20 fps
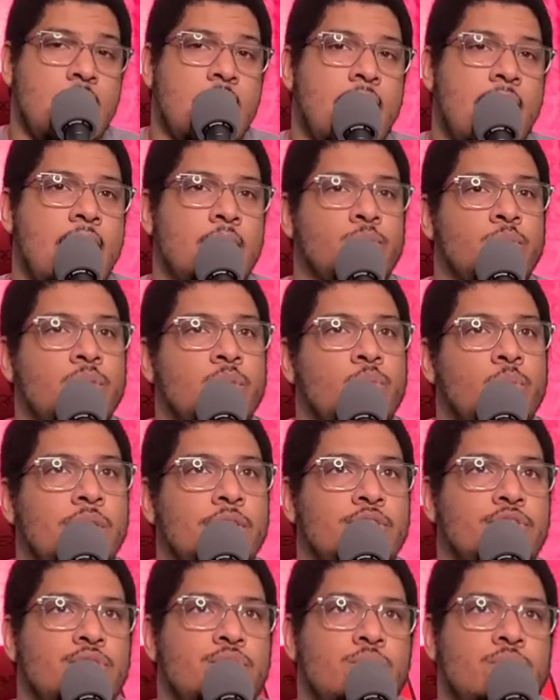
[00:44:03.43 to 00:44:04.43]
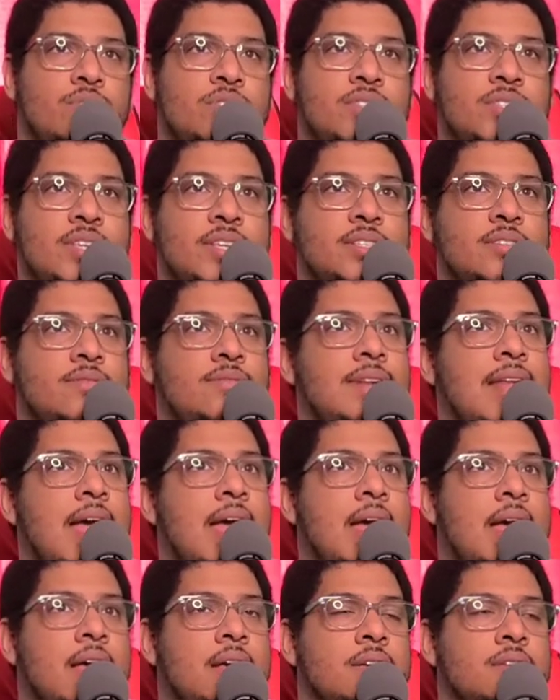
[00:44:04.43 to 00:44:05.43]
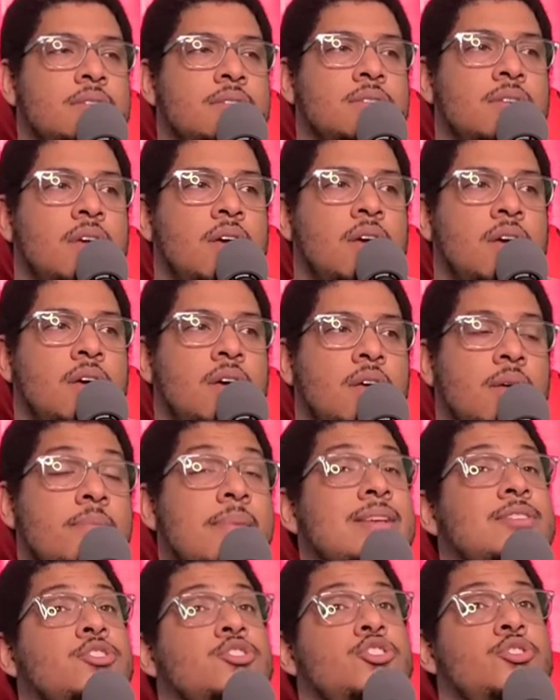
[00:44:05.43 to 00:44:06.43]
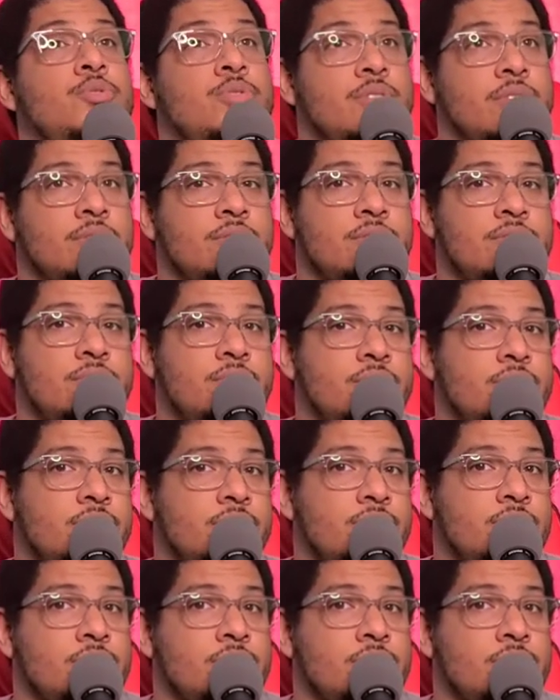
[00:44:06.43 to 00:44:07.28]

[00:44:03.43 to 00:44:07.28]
and we went to Six Flags uh, in Massachusetts.